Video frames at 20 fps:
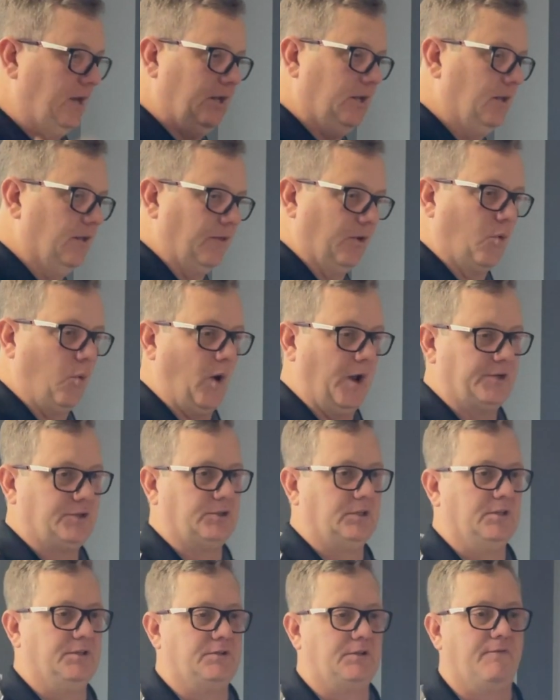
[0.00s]
of the
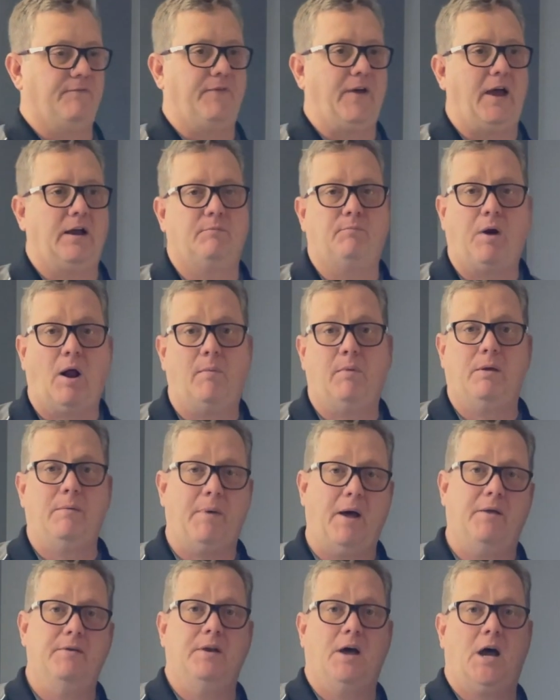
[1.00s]
questions, in fact, probably
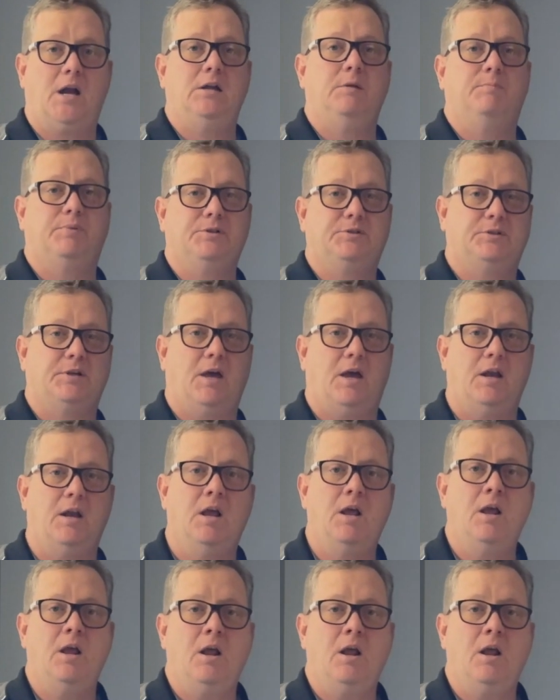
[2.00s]
about 90%